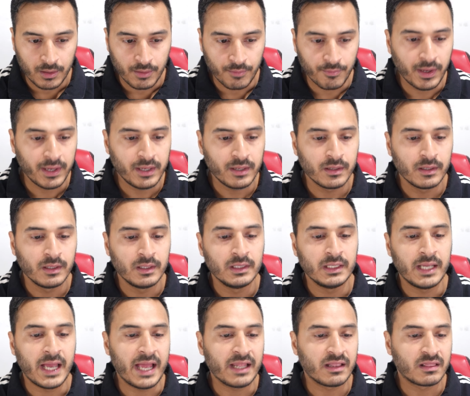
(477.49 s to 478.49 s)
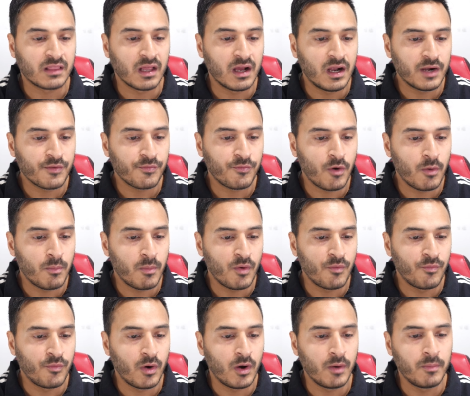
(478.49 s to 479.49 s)
right? And third form
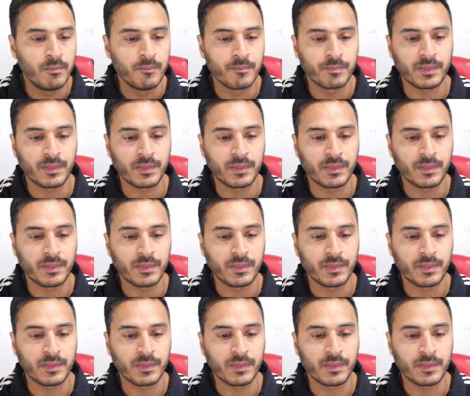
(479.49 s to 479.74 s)
of verb,